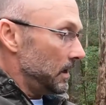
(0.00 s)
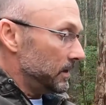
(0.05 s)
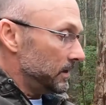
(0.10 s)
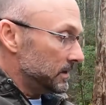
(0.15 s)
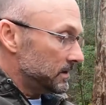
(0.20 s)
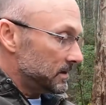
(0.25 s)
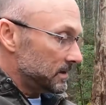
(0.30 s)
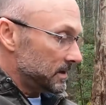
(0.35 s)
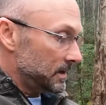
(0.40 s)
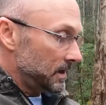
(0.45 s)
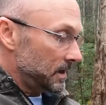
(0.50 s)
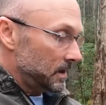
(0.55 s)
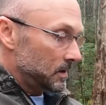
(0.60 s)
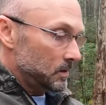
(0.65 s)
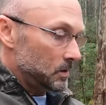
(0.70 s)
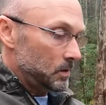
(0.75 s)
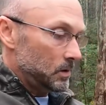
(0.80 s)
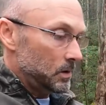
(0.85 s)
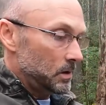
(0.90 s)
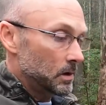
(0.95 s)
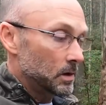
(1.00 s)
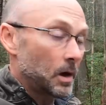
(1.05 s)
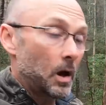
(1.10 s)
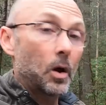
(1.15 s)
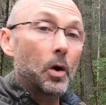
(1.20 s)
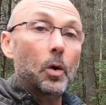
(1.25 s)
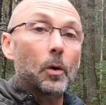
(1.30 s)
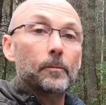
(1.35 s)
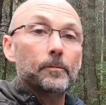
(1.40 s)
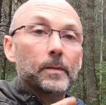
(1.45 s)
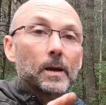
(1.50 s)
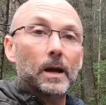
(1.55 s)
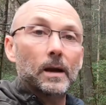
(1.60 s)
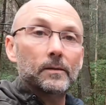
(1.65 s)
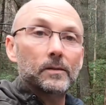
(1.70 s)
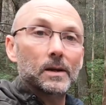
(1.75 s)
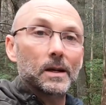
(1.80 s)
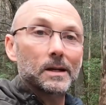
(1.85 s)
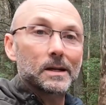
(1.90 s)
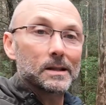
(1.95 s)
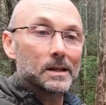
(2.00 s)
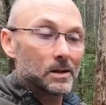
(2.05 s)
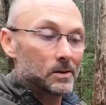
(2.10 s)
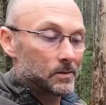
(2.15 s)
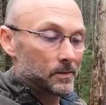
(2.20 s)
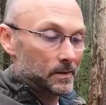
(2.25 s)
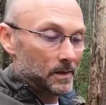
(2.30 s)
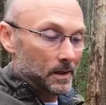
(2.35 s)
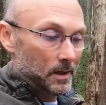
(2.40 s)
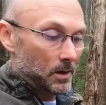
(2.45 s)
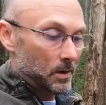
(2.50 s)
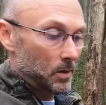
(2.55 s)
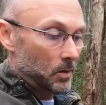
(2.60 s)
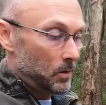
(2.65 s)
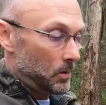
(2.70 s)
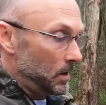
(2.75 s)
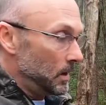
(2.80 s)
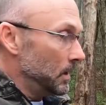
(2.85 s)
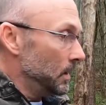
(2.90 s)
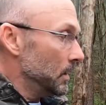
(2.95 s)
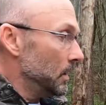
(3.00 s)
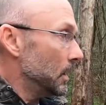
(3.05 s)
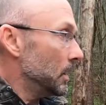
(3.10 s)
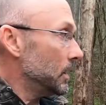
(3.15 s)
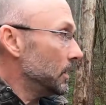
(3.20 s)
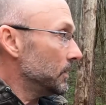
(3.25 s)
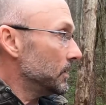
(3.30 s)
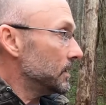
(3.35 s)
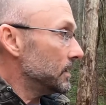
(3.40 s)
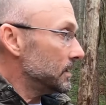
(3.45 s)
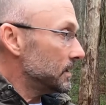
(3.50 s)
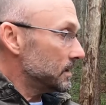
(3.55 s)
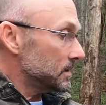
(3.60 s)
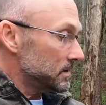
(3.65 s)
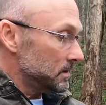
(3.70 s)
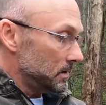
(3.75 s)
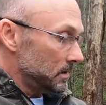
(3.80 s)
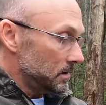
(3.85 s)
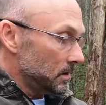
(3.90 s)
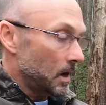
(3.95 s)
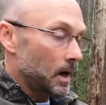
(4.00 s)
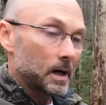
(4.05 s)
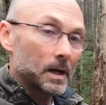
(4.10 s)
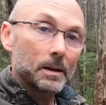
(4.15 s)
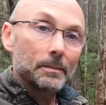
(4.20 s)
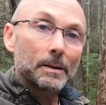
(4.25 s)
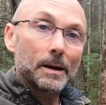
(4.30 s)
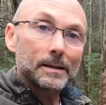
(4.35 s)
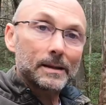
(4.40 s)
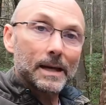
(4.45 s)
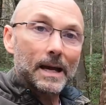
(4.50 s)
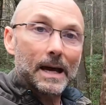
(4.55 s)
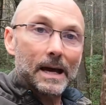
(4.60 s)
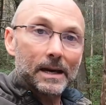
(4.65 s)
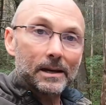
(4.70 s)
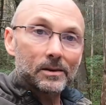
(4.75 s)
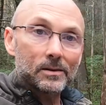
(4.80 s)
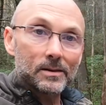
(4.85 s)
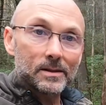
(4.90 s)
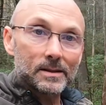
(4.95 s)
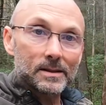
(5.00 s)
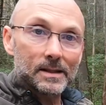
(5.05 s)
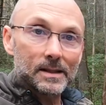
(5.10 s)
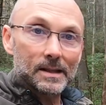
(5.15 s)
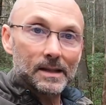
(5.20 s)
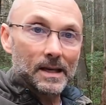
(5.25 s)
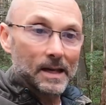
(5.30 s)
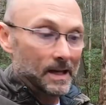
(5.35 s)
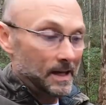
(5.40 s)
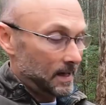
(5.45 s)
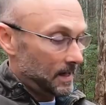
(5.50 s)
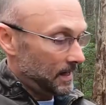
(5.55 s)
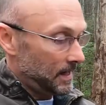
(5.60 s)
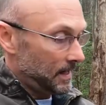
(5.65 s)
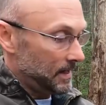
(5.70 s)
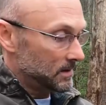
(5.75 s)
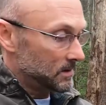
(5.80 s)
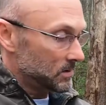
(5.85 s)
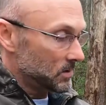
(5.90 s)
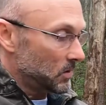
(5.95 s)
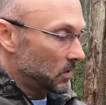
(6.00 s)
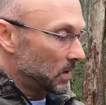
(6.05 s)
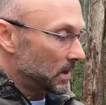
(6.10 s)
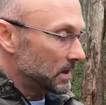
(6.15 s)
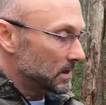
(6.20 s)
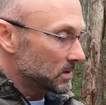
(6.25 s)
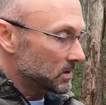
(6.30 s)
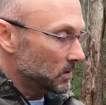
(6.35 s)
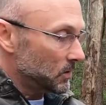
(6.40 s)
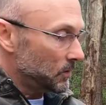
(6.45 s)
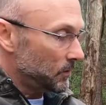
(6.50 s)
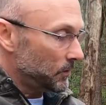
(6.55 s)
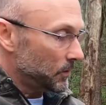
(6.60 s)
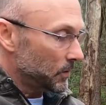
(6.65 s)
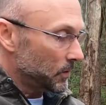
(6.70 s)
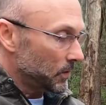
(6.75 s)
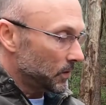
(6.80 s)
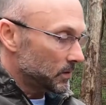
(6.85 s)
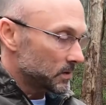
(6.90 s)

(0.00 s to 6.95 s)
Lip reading: Let's see. Oh, I've done another video on this talking about the accuracy and so on and so forth.